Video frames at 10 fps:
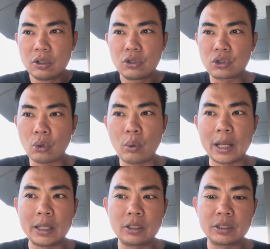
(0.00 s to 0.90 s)
So what
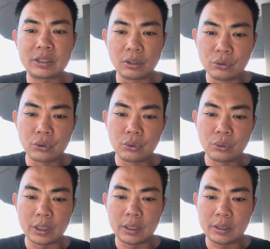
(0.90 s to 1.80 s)
I still do
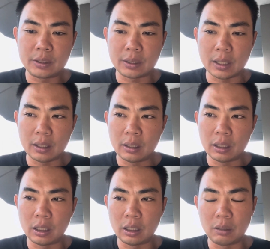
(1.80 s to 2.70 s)
is
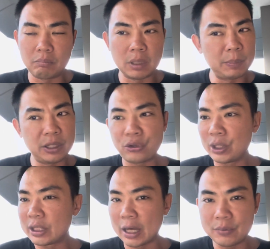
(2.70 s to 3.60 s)
maybe
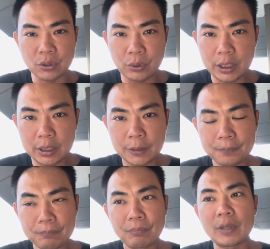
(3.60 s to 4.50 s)
3 times a week,
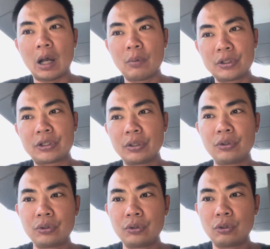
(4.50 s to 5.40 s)
I would still
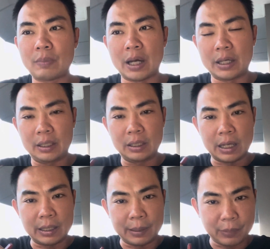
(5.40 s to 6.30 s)
do
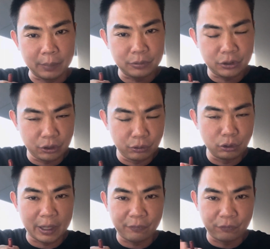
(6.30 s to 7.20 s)
I'm still do
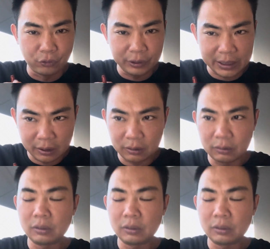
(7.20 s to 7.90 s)
my full kneel,